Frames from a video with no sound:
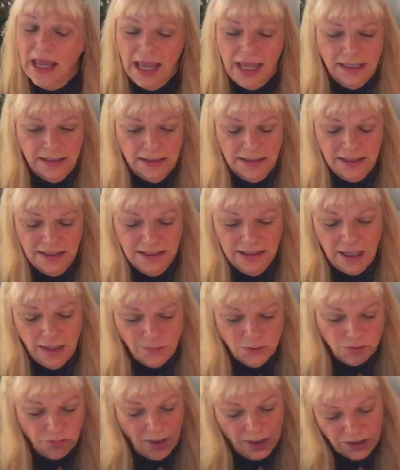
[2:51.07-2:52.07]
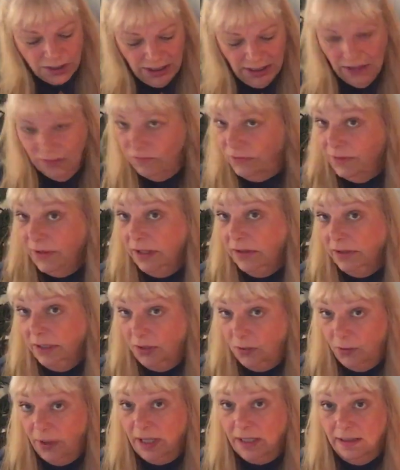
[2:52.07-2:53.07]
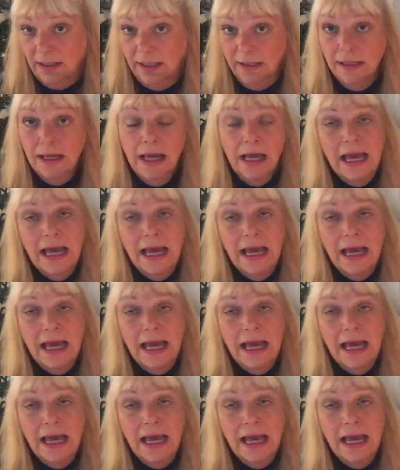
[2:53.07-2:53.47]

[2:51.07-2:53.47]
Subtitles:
and he comes rushing in very quickly.